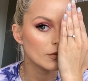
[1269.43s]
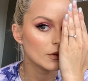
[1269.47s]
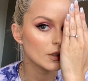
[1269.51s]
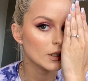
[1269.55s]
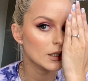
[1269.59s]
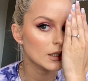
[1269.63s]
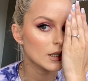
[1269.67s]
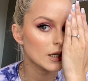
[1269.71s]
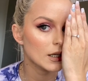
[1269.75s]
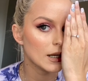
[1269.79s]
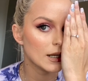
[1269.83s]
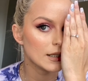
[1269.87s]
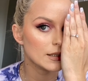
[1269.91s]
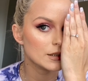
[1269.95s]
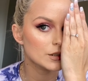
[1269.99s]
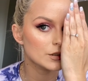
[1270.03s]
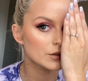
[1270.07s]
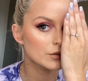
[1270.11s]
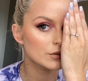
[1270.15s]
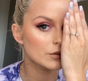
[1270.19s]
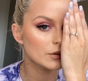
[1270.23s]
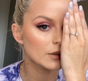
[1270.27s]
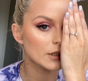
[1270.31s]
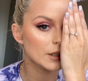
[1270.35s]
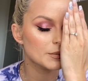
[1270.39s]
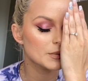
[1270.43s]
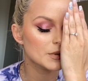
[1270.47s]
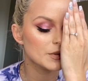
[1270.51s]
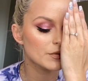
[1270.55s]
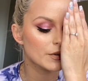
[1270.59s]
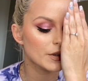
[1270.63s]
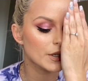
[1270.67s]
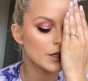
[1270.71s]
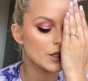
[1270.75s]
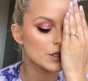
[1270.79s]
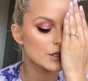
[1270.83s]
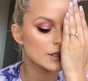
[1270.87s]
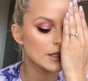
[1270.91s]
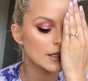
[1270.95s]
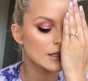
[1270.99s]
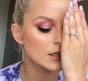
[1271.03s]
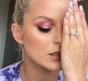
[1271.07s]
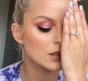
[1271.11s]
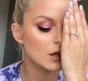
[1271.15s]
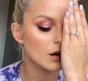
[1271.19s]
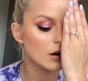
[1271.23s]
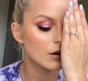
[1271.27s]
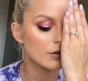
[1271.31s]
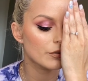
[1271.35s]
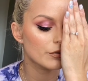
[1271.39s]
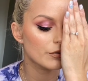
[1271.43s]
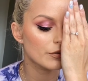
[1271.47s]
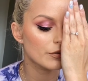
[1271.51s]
And a nice nude lip to finish things off.